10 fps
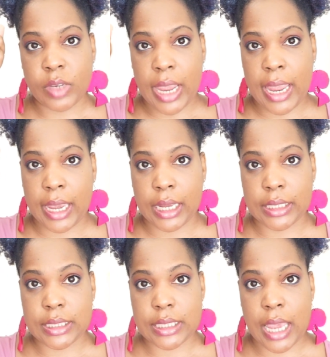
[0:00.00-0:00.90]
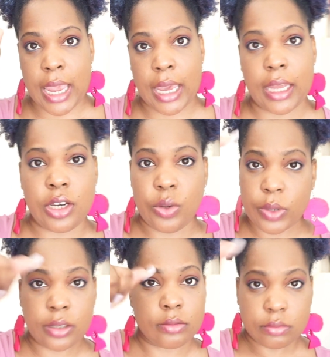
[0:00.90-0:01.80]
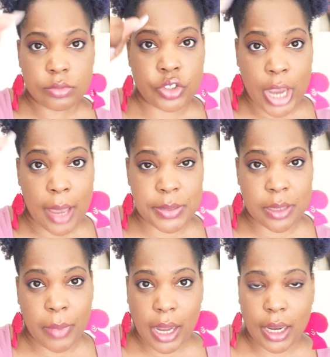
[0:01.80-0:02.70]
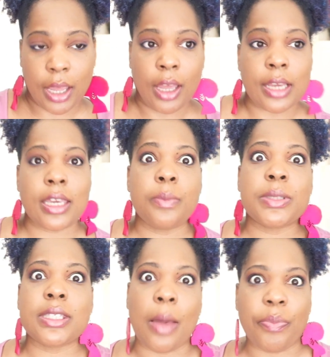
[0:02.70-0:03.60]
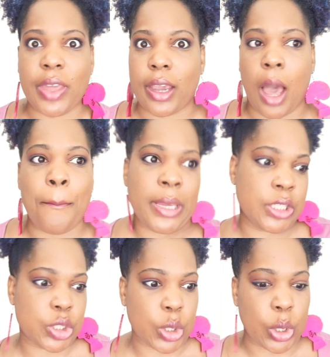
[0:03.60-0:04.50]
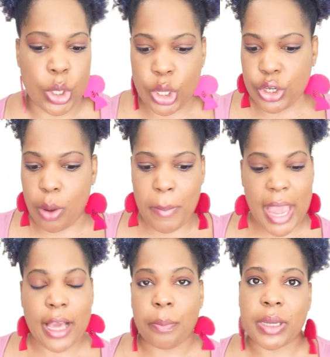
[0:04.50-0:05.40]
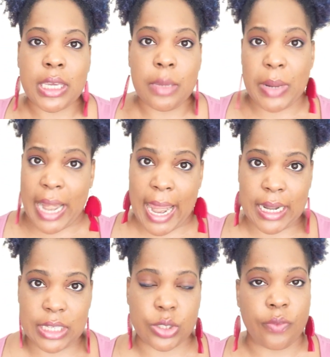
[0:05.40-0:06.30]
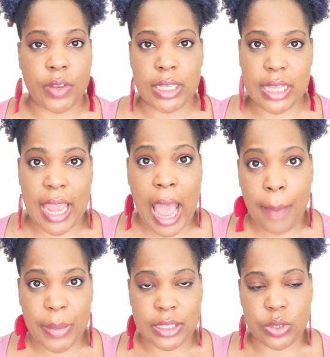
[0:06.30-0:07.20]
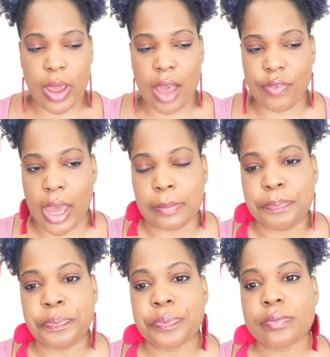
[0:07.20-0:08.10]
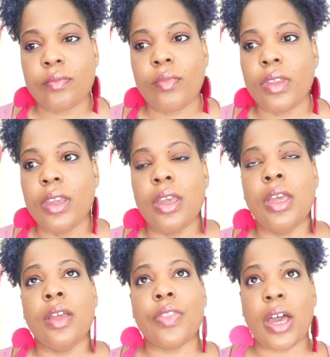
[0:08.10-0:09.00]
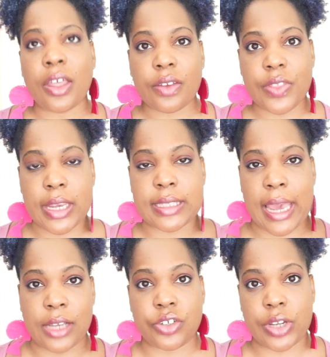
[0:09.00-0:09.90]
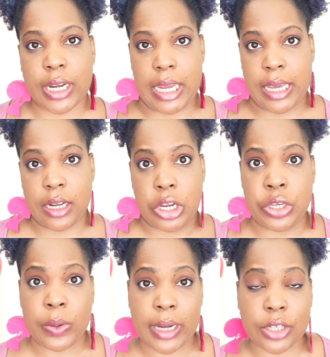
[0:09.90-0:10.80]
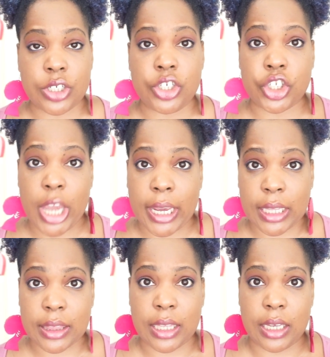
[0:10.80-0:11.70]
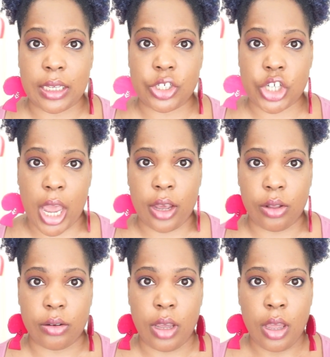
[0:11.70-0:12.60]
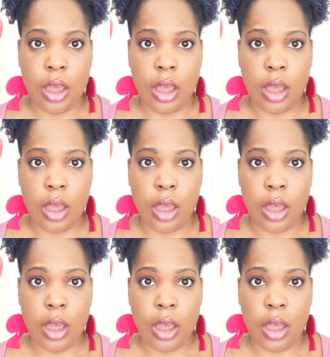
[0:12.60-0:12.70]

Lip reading: hands, and you can jab somebody. Keep something, a pencil, your makeup, but keep it handy so if anything happens, you have that. The other thing is, as you're getting in, you can actually check the child